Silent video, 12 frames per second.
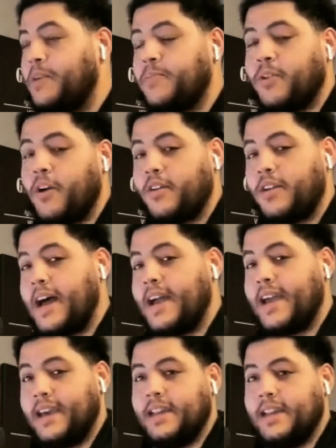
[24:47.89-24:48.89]
people are not
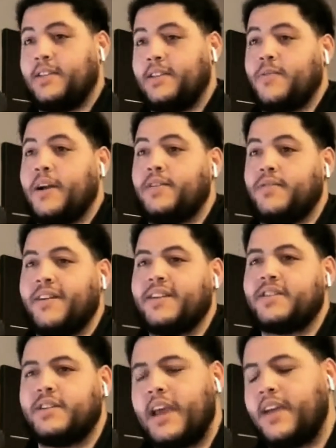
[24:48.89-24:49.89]
headed in the right direction?